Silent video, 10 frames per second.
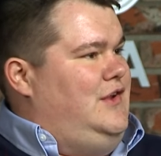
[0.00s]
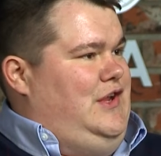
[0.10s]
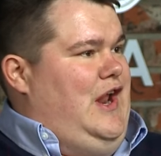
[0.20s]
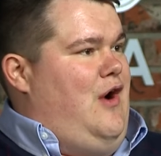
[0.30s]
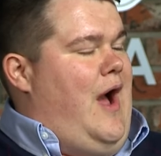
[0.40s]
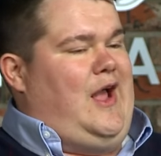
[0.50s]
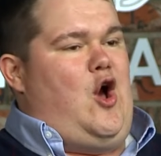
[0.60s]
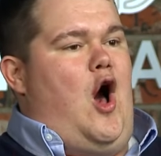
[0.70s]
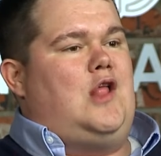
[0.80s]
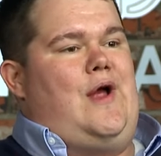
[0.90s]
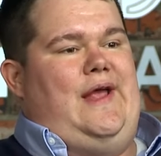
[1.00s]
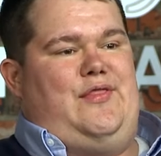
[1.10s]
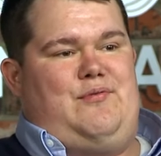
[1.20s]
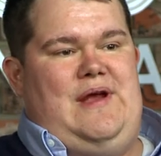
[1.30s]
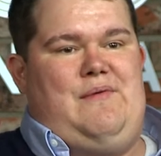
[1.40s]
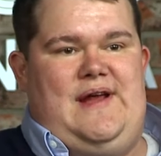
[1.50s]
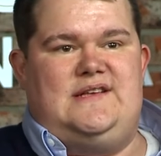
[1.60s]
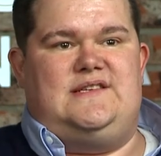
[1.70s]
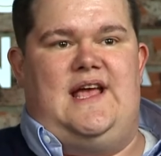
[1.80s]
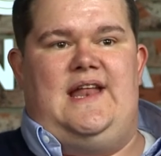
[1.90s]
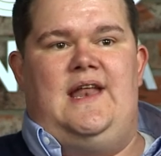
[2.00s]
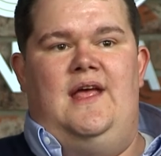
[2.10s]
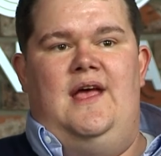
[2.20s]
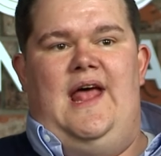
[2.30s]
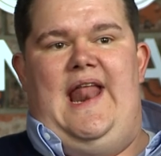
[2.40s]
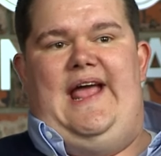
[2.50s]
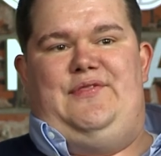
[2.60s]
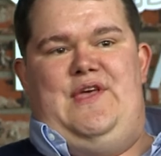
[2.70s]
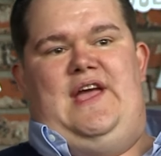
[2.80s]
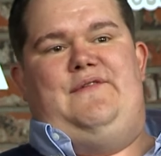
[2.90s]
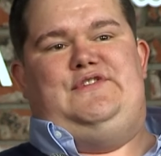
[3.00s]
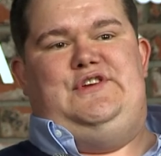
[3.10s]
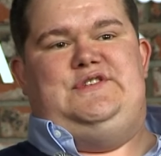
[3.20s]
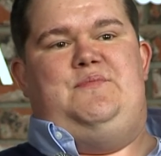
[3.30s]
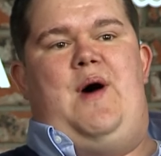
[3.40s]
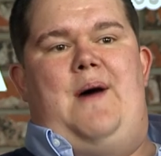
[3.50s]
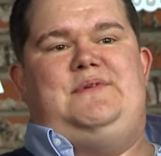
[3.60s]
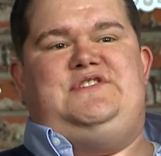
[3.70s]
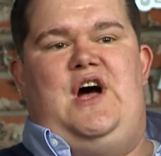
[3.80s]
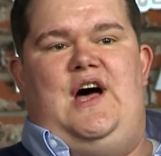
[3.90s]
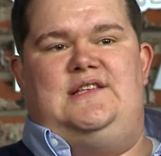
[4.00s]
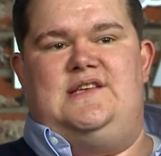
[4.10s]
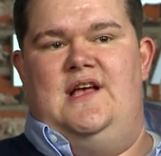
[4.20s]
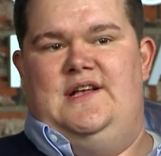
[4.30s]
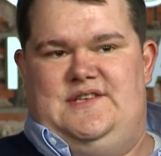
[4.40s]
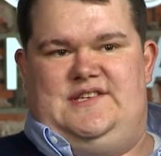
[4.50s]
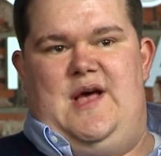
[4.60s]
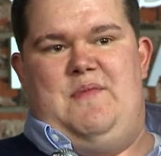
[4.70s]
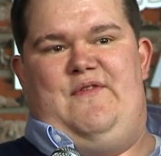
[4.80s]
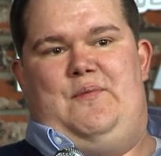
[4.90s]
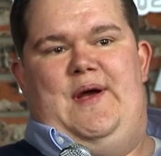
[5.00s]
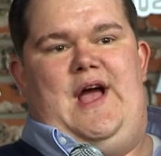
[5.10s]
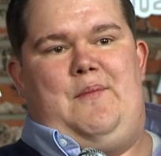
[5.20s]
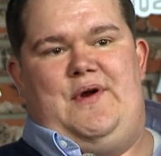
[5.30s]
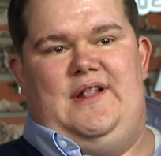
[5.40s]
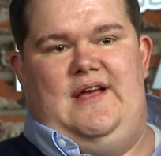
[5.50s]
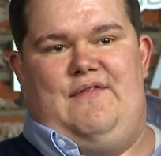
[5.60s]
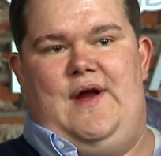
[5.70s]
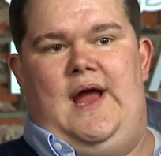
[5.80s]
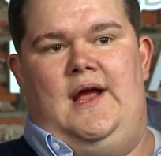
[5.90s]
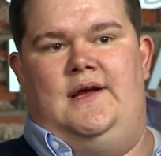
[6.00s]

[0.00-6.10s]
You know, I call her. I get three rings in. And I get, thank you for choosing Papa John's. Is this going to be for pickup or delivery?